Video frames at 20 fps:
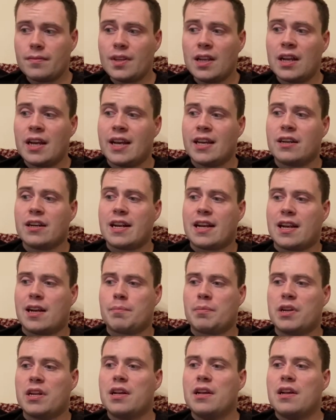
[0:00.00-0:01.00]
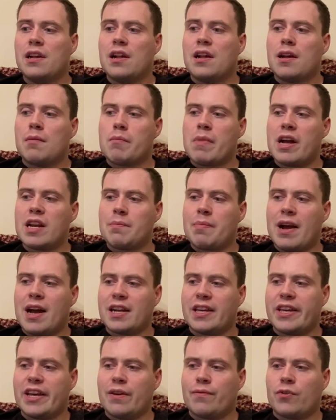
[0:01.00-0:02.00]
Ain't gonna happen. Manny
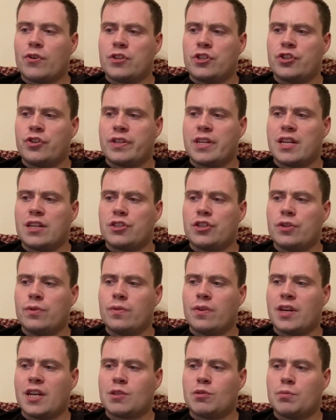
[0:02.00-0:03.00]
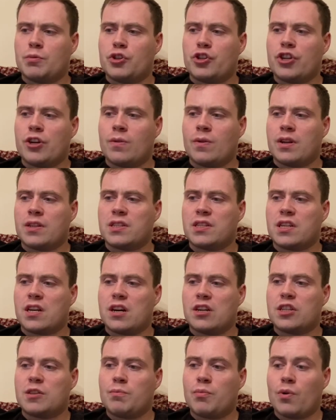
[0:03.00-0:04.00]
Pacquiao versus Jordanis Ugas will be shown on
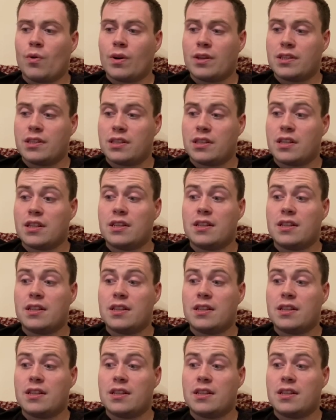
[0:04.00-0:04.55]
Sky Sports,